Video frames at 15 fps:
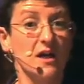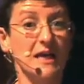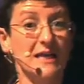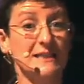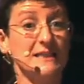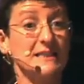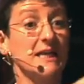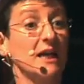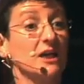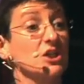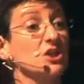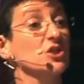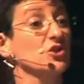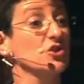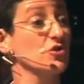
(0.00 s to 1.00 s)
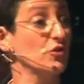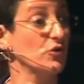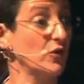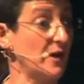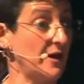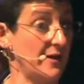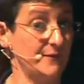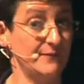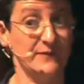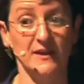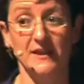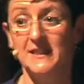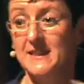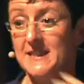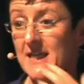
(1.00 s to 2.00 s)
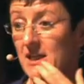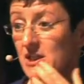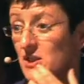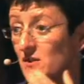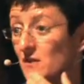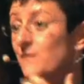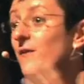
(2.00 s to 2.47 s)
is attached to Torah, is attached to the